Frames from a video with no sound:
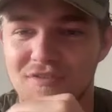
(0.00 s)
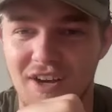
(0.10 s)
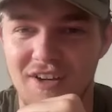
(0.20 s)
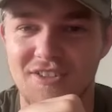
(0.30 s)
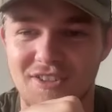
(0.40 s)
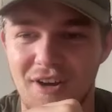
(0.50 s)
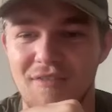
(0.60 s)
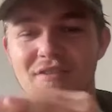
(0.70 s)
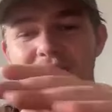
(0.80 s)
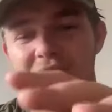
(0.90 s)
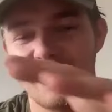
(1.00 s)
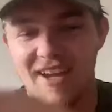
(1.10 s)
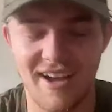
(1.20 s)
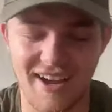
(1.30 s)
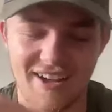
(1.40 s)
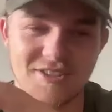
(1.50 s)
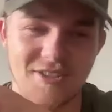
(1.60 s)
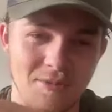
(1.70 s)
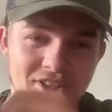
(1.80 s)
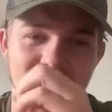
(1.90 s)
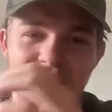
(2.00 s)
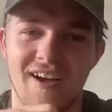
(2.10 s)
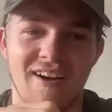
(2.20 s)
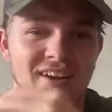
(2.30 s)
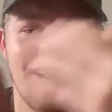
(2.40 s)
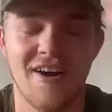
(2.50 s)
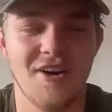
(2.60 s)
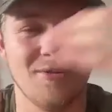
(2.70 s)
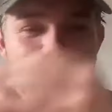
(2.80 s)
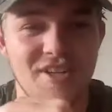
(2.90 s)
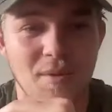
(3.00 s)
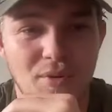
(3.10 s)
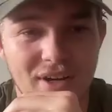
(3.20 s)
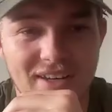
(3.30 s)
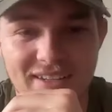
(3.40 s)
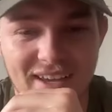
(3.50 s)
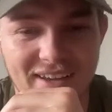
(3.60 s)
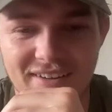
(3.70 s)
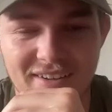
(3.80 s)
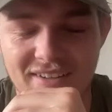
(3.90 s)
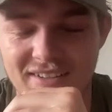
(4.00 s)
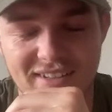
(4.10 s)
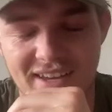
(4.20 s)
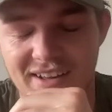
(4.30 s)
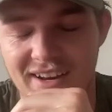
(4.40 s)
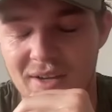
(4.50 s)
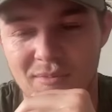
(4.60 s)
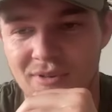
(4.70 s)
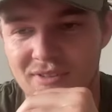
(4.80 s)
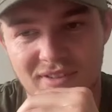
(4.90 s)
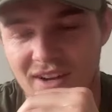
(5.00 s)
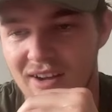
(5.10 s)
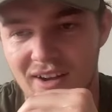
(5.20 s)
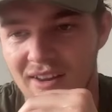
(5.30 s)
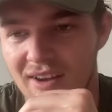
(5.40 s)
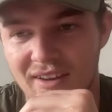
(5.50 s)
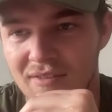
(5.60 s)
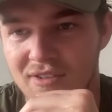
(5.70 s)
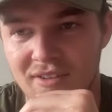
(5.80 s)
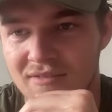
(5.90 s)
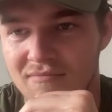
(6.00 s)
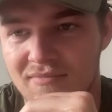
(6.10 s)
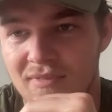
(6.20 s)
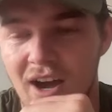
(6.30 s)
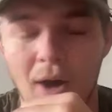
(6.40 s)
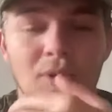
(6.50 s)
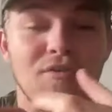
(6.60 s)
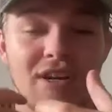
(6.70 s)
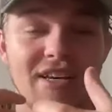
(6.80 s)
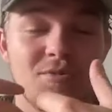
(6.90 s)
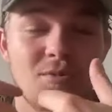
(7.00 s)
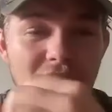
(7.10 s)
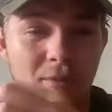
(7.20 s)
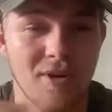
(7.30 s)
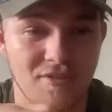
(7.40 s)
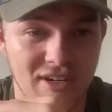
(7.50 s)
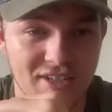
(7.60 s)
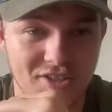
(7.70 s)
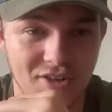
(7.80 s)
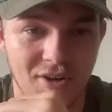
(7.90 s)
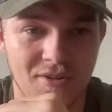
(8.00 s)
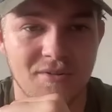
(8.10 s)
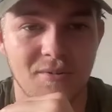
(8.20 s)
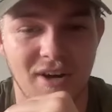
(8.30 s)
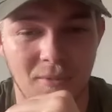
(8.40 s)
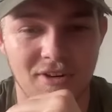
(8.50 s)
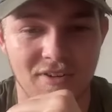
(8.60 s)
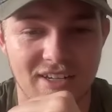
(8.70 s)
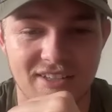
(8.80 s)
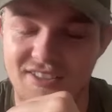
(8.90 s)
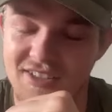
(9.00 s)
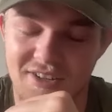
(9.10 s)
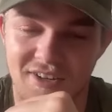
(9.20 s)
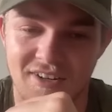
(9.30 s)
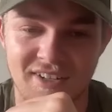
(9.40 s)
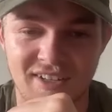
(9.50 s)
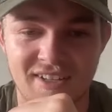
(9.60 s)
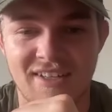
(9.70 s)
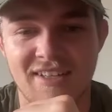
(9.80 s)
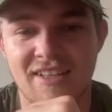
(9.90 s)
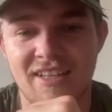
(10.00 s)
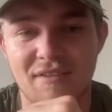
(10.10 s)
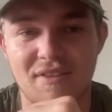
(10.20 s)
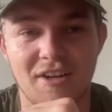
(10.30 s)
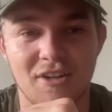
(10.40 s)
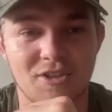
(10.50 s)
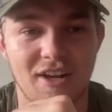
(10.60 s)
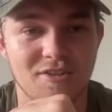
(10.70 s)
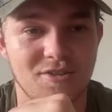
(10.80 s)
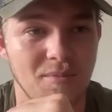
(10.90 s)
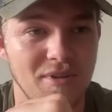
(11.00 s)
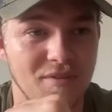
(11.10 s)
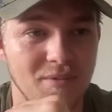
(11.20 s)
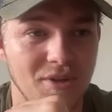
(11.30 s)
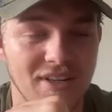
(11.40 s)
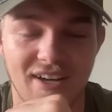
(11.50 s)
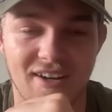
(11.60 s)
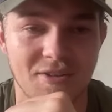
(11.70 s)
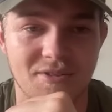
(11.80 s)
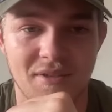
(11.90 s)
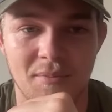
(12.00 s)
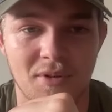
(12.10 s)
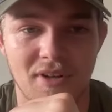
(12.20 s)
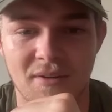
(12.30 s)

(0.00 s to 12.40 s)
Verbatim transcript: done your stuff, and you want to get a house and you want to chill out. I don't see the point in getting a getting a label. I, I, I never. I want to release what I want to release, you know, when I want to release it. So they're going to try and stop me from doing that. I don't see the point.